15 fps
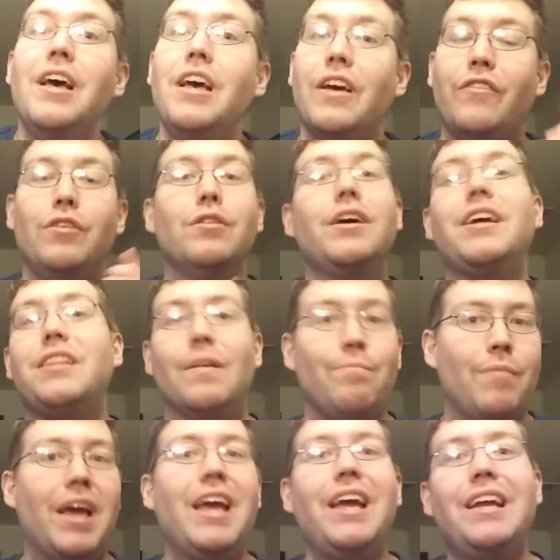If you look at the
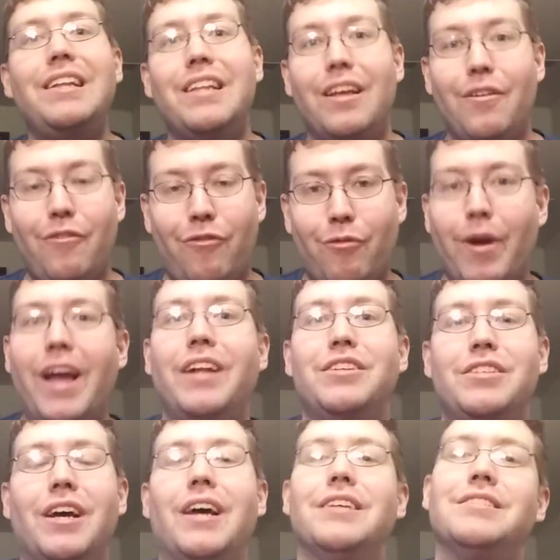main
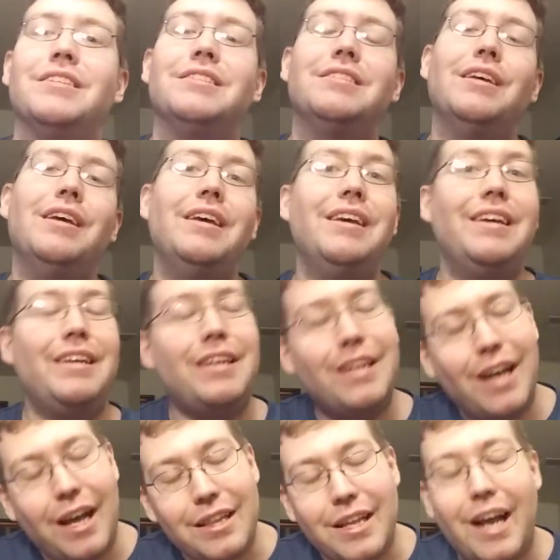franchises,
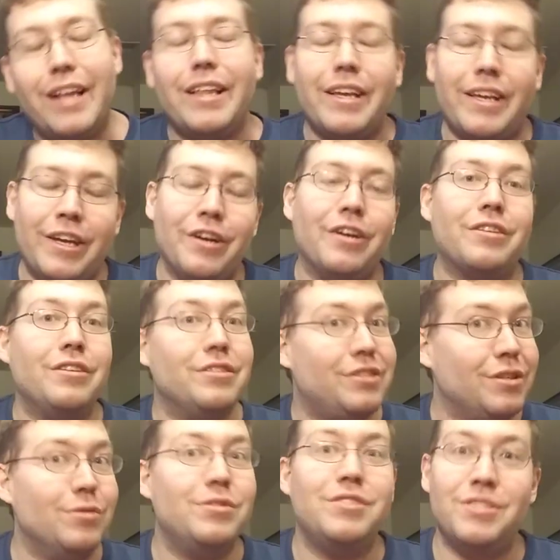a lot of the characters
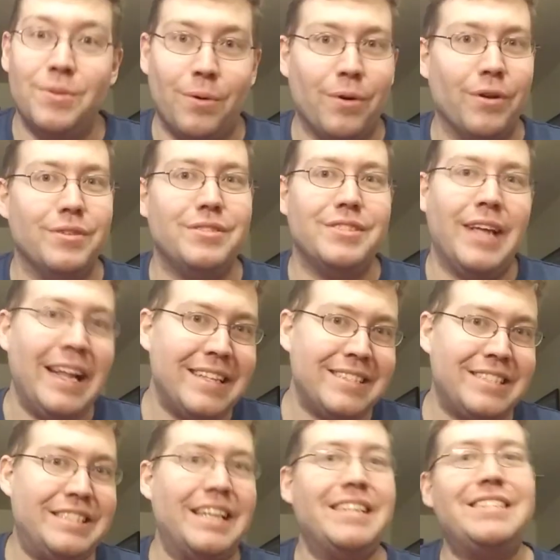use swords. That's
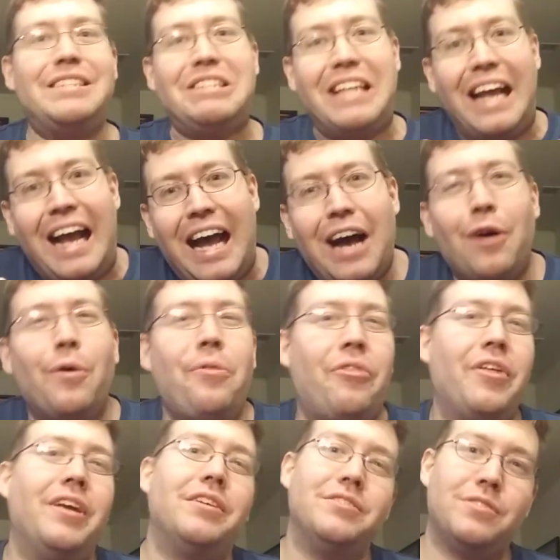just how
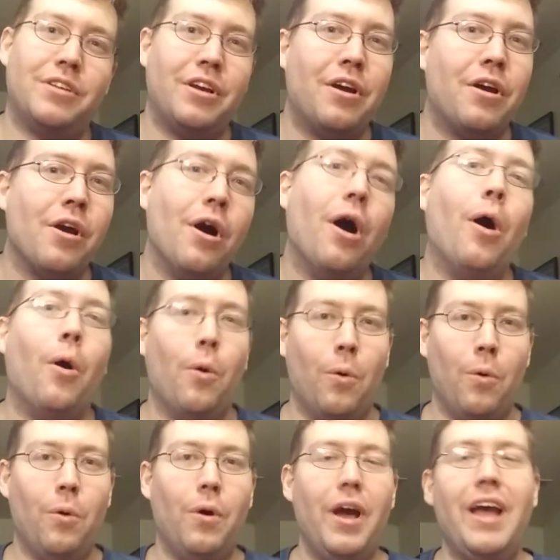things go.